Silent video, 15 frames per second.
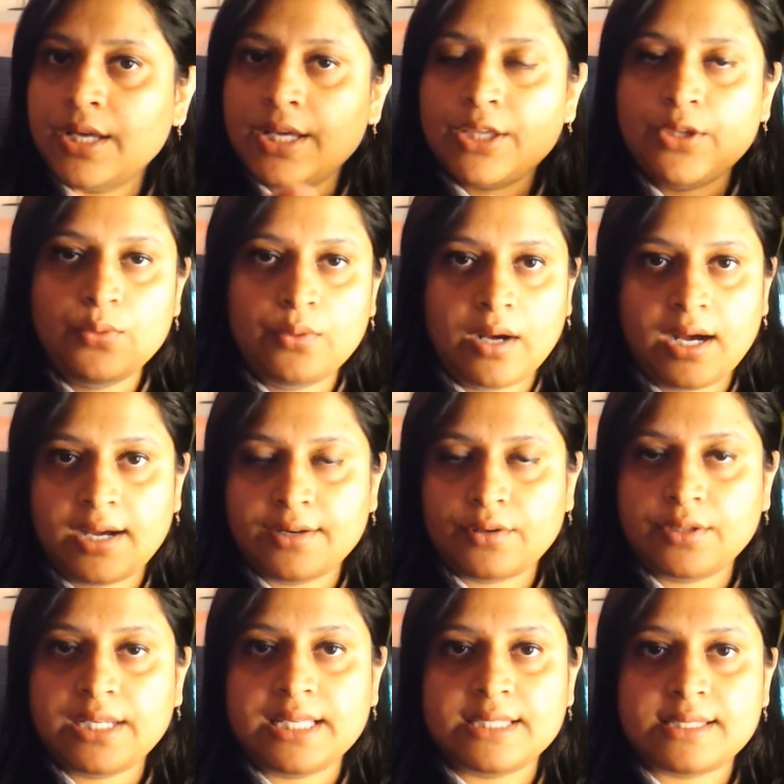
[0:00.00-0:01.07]
you are
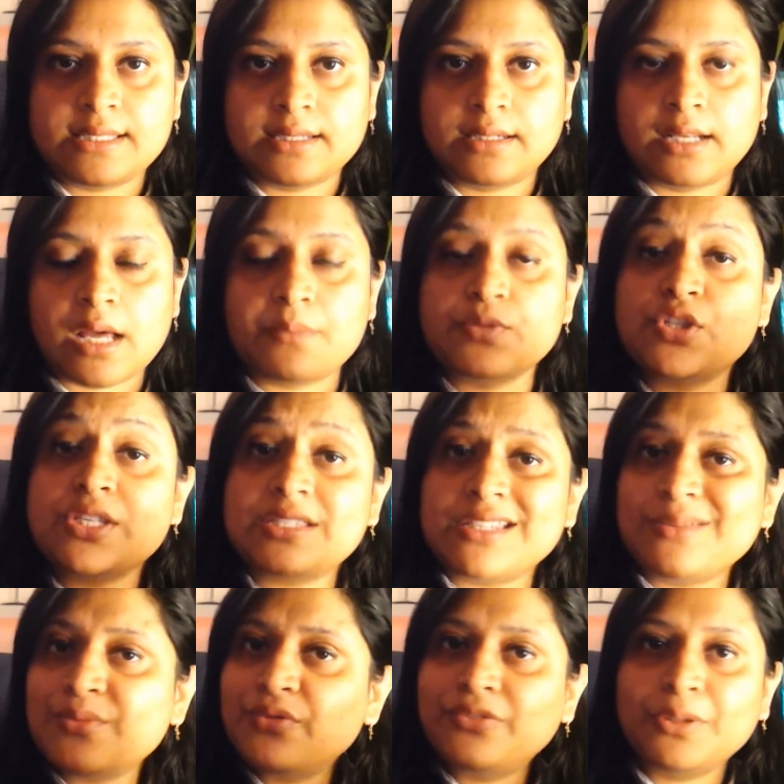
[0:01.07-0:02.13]
on Instagram, just
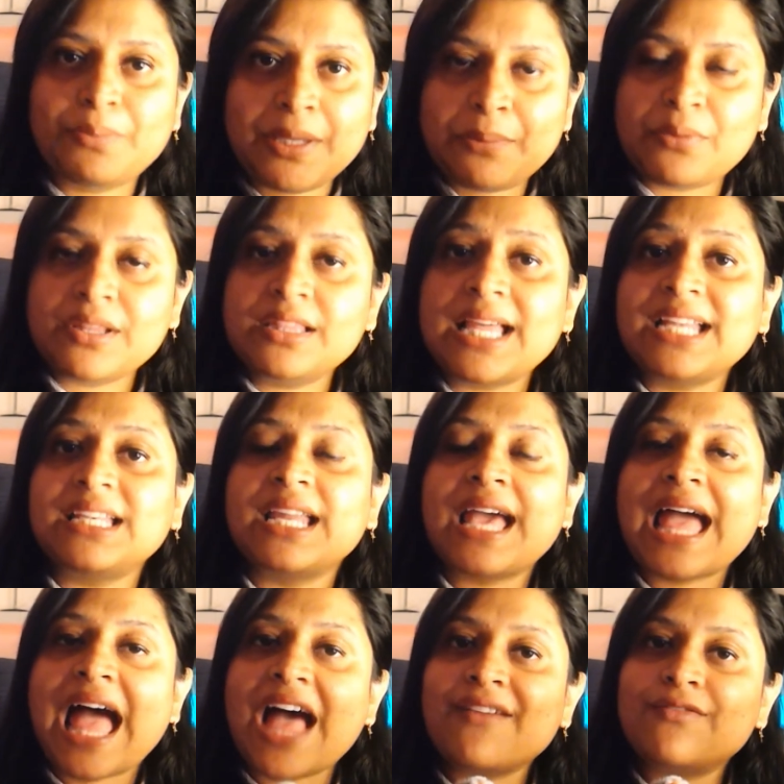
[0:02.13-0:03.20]
remove the people that
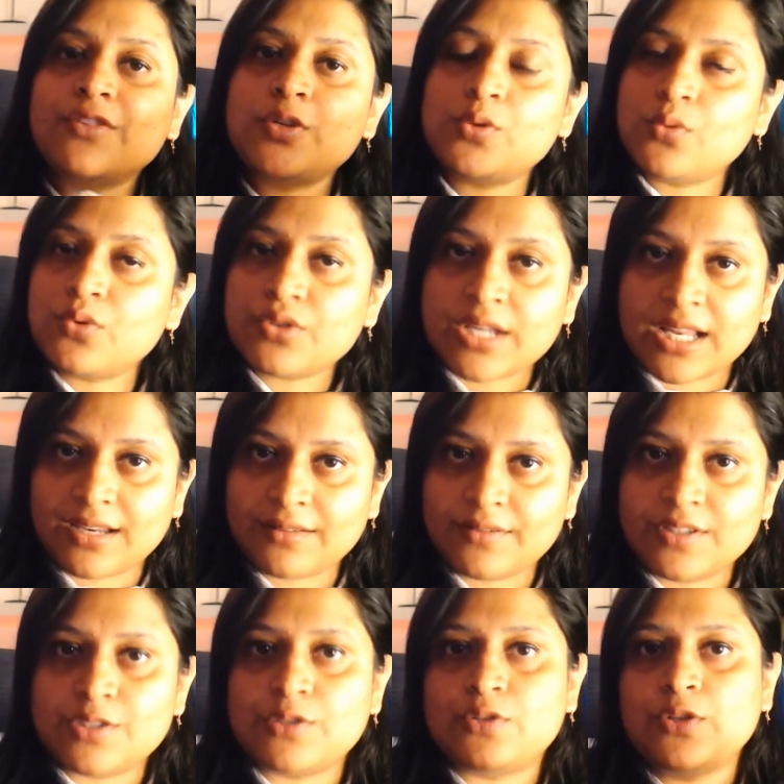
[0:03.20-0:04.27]
have no
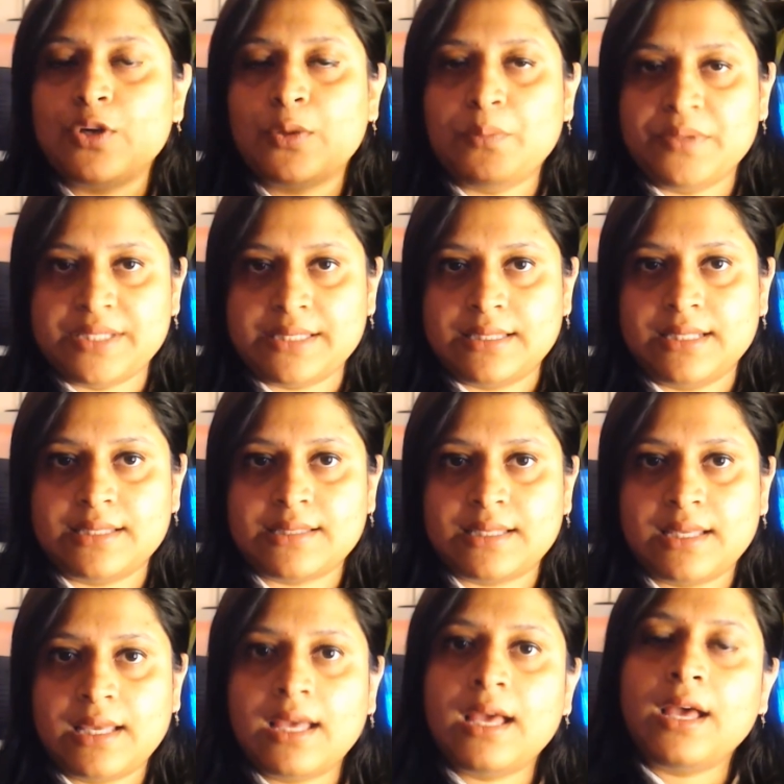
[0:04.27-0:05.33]
relevance to your
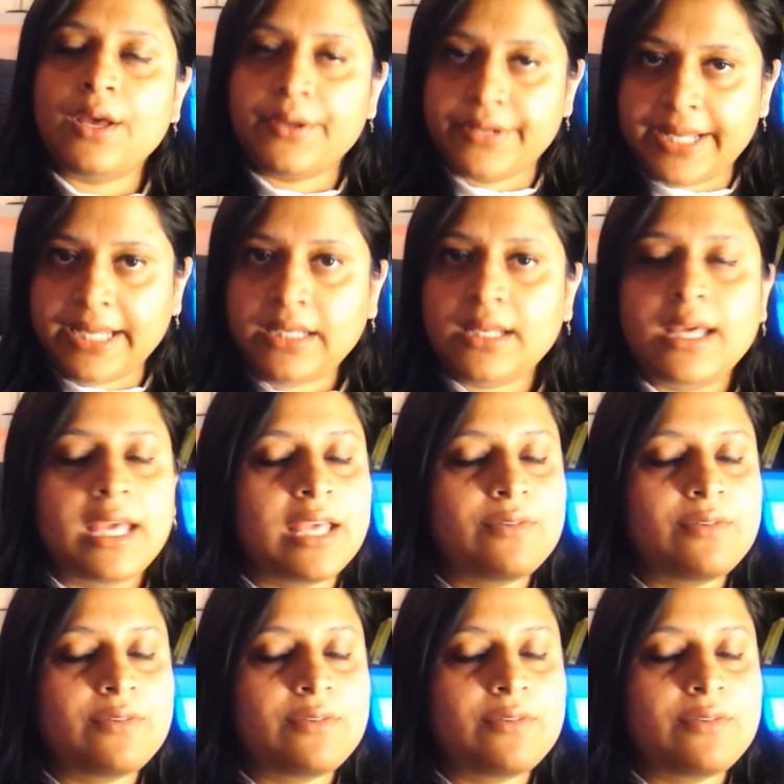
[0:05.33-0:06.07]
business, right?